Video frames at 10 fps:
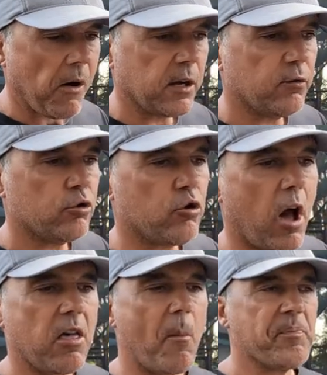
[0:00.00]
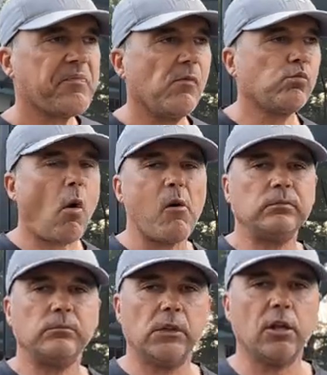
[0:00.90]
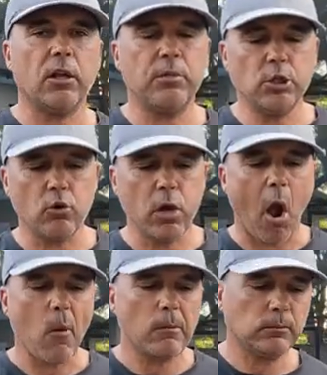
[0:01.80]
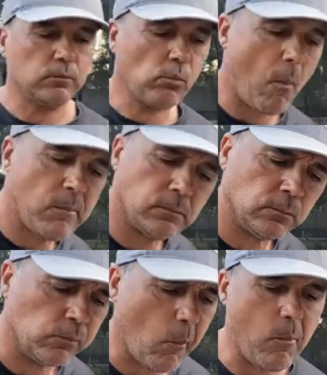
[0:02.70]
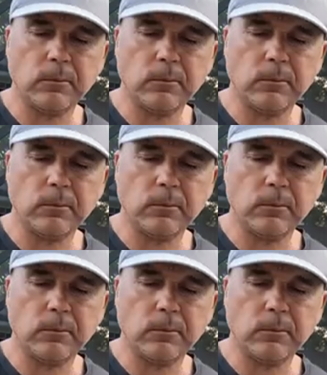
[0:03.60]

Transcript: if you dry them they're gonna be chewy mmm